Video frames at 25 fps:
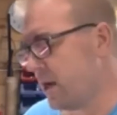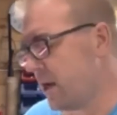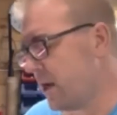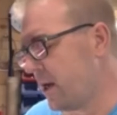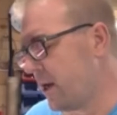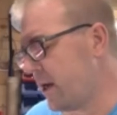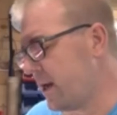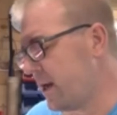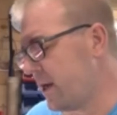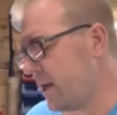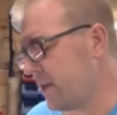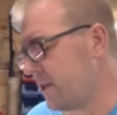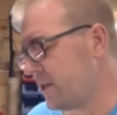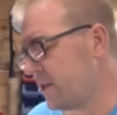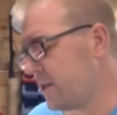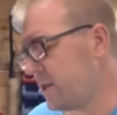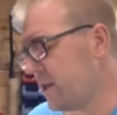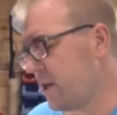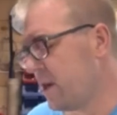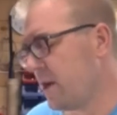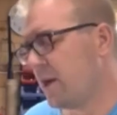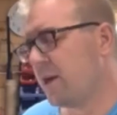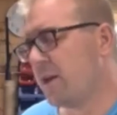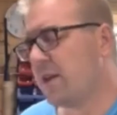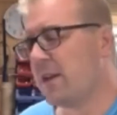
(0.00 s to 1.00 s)
And
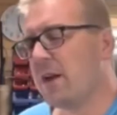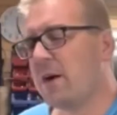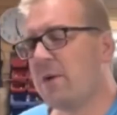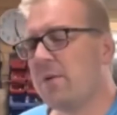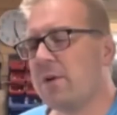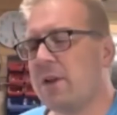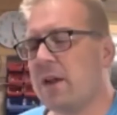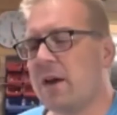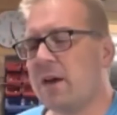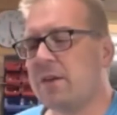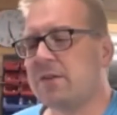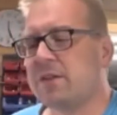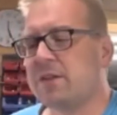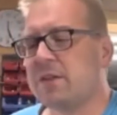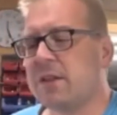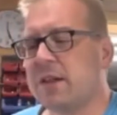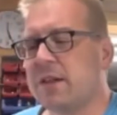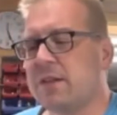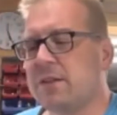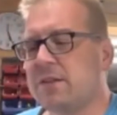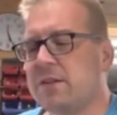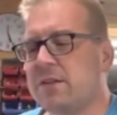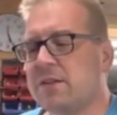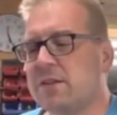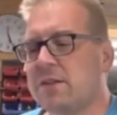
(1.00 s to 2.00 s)
you know when those
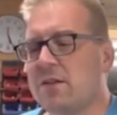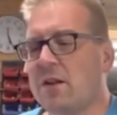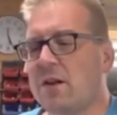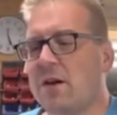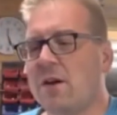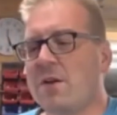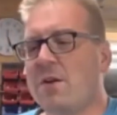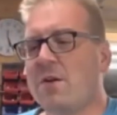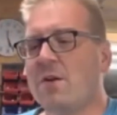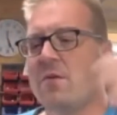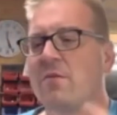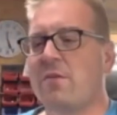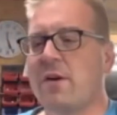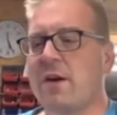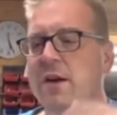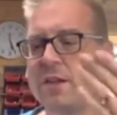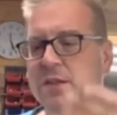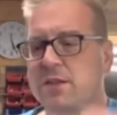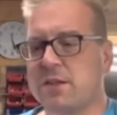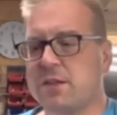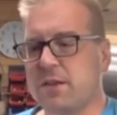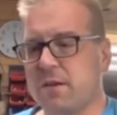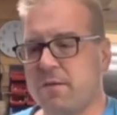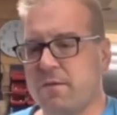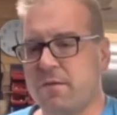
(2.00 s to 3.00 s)
things, it's like you
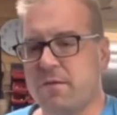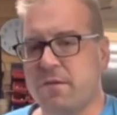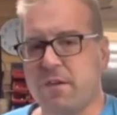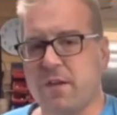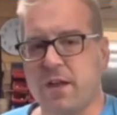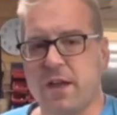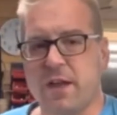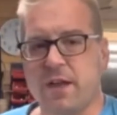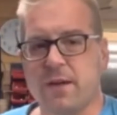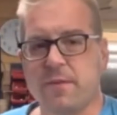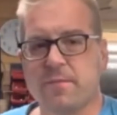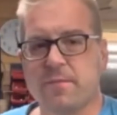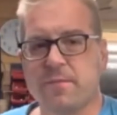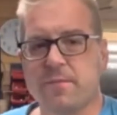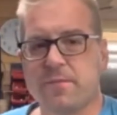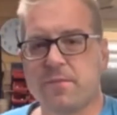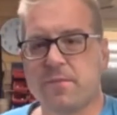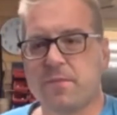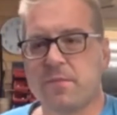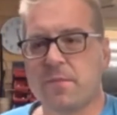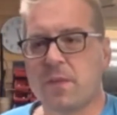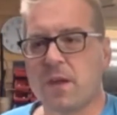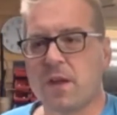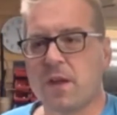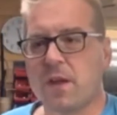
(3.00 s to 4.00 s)
arrange something,
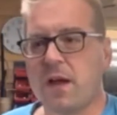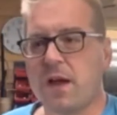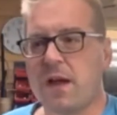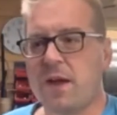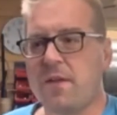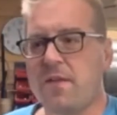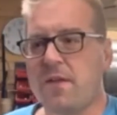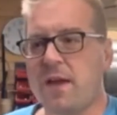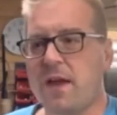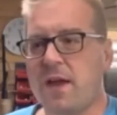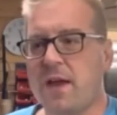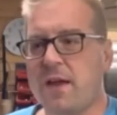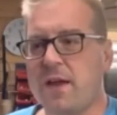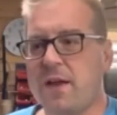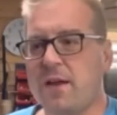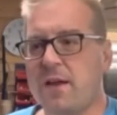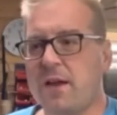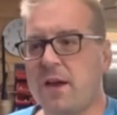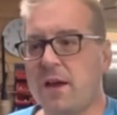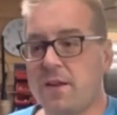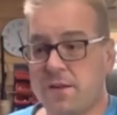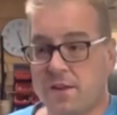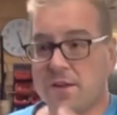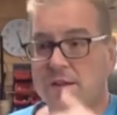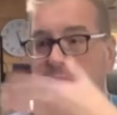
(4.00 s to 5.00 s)
and then
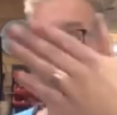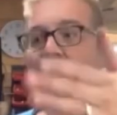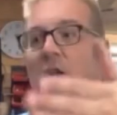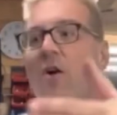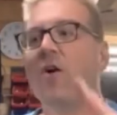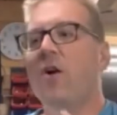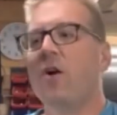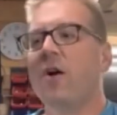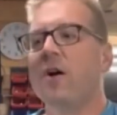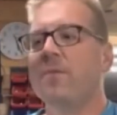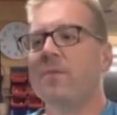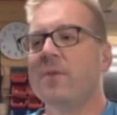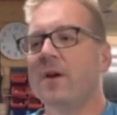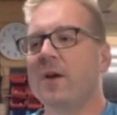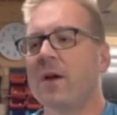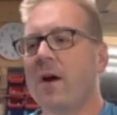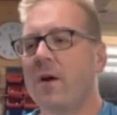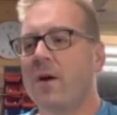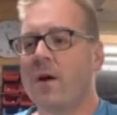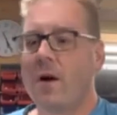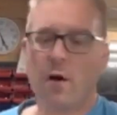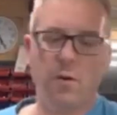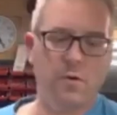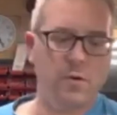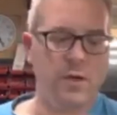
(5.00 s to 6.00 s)
at the time you go,
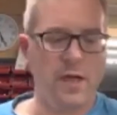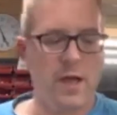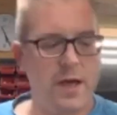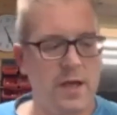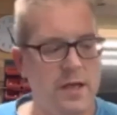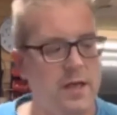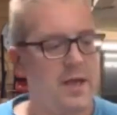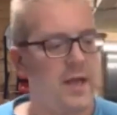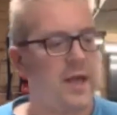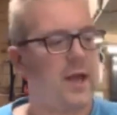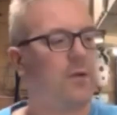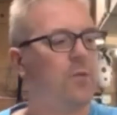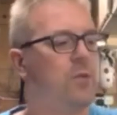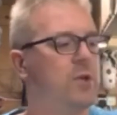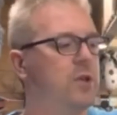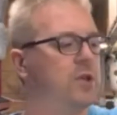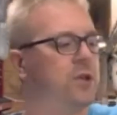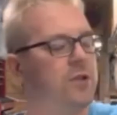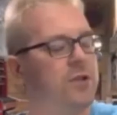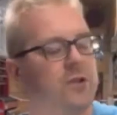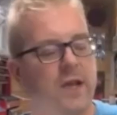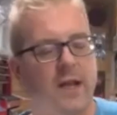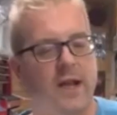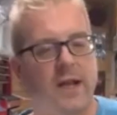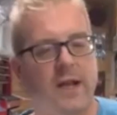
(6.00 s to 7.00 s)
oh yeah, yeah, we'll
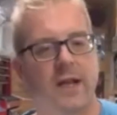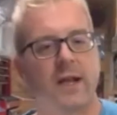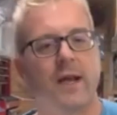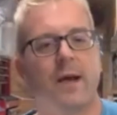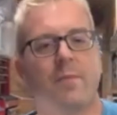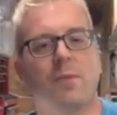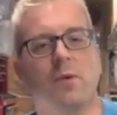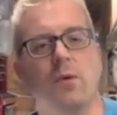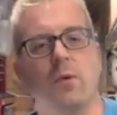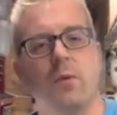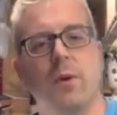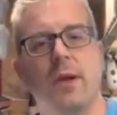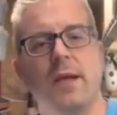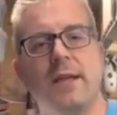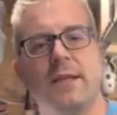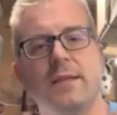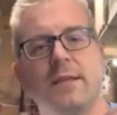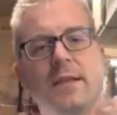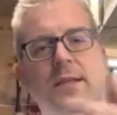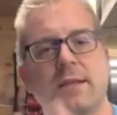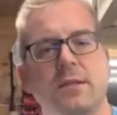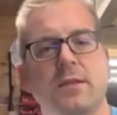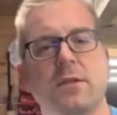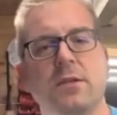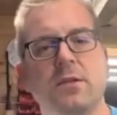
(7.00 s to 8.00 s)
do that in a couple of weeks.
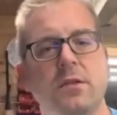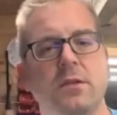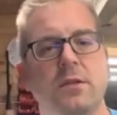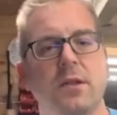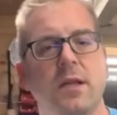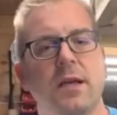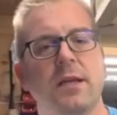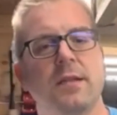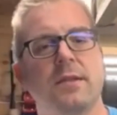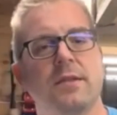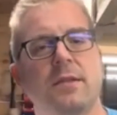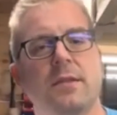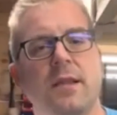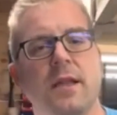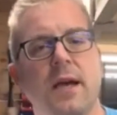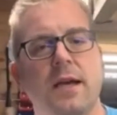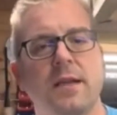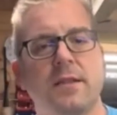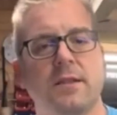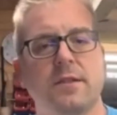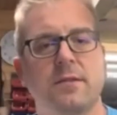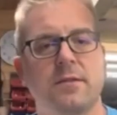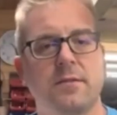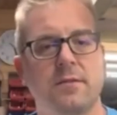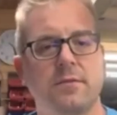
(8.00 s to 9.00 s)
That's good. That's
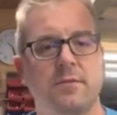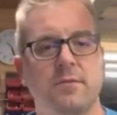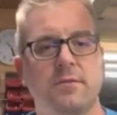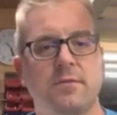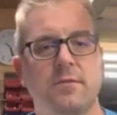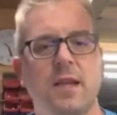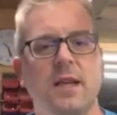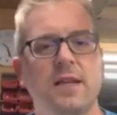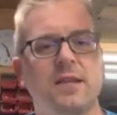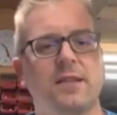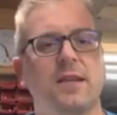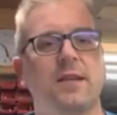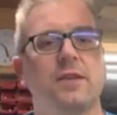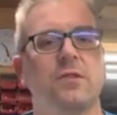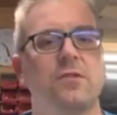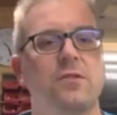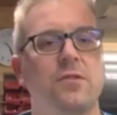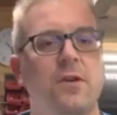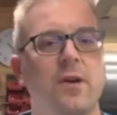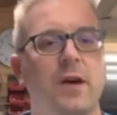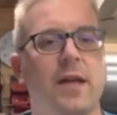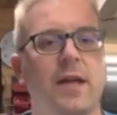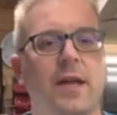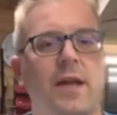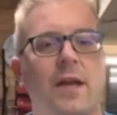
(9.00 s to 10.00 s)
that's that sounds
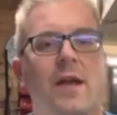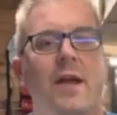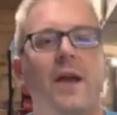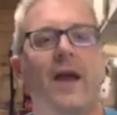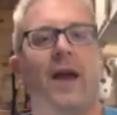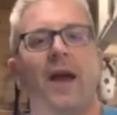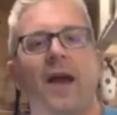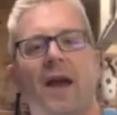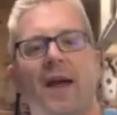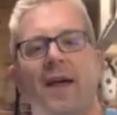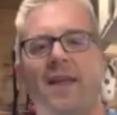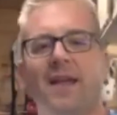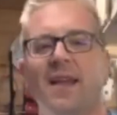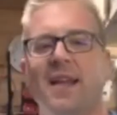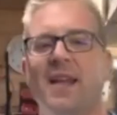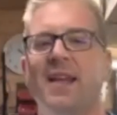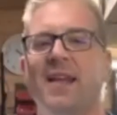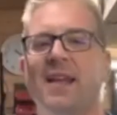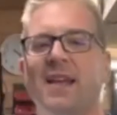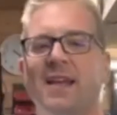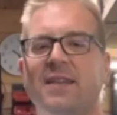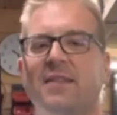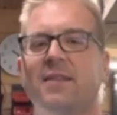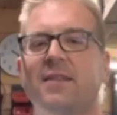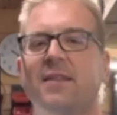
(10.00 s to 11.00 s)
great. And then it
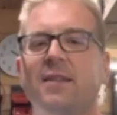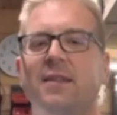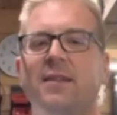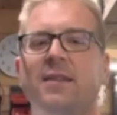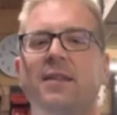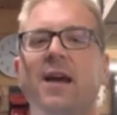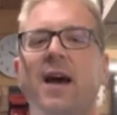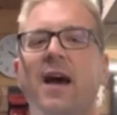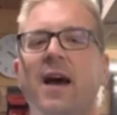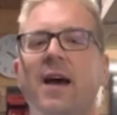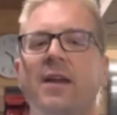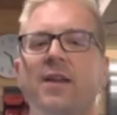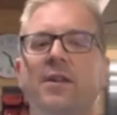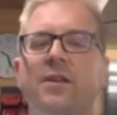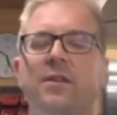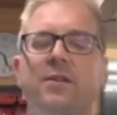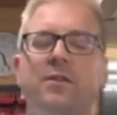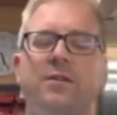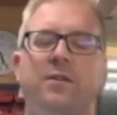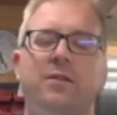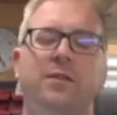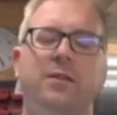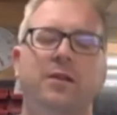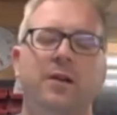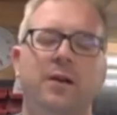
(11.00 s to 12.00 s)
gets to the day, and you
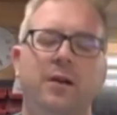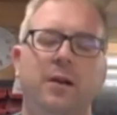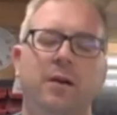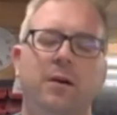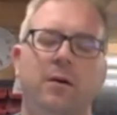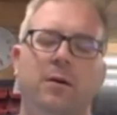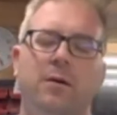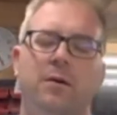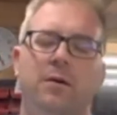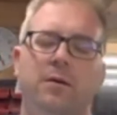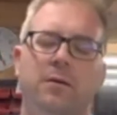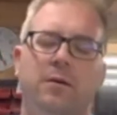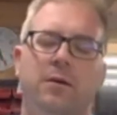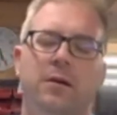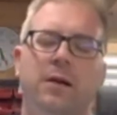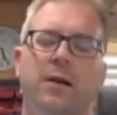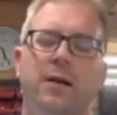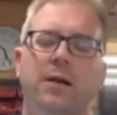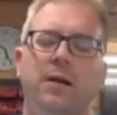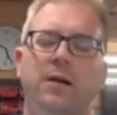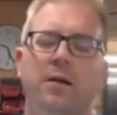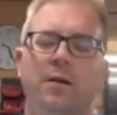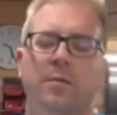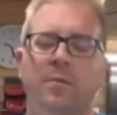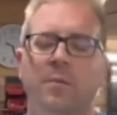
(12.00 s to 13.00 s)
just think, oh,
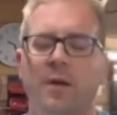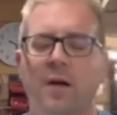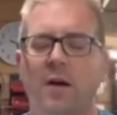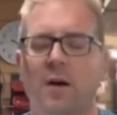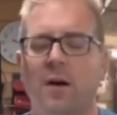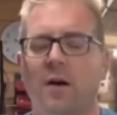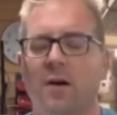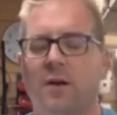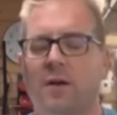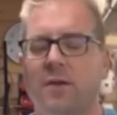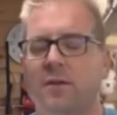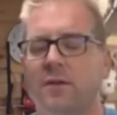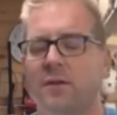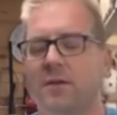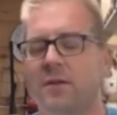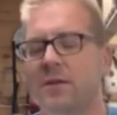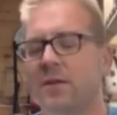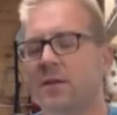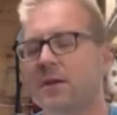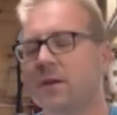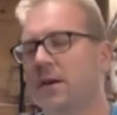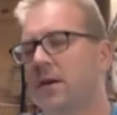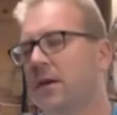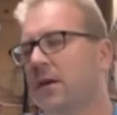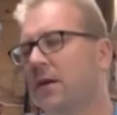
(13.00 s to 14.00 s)
can I be asked?
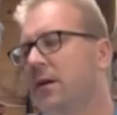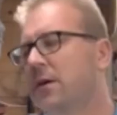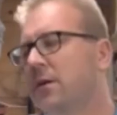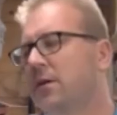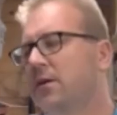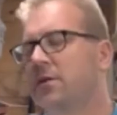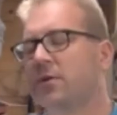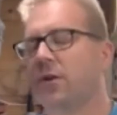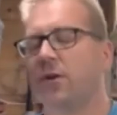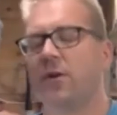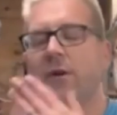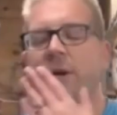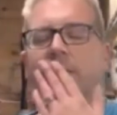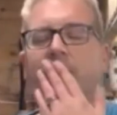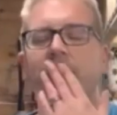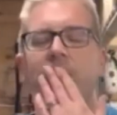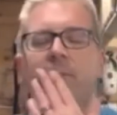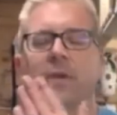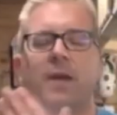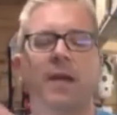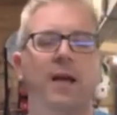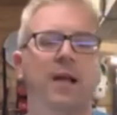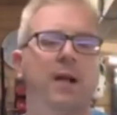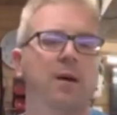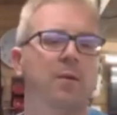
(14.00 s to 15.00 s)
Sorry,
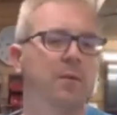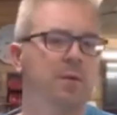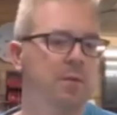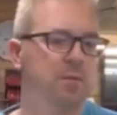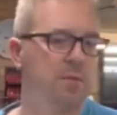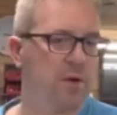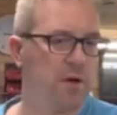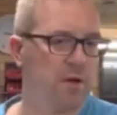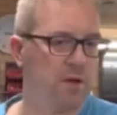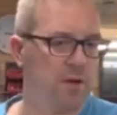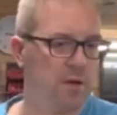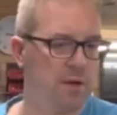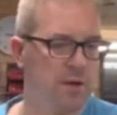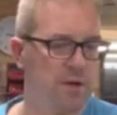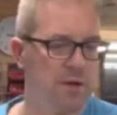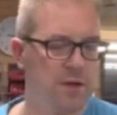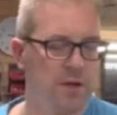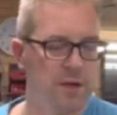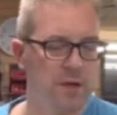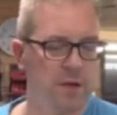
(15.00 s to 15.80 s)
can I be bothered?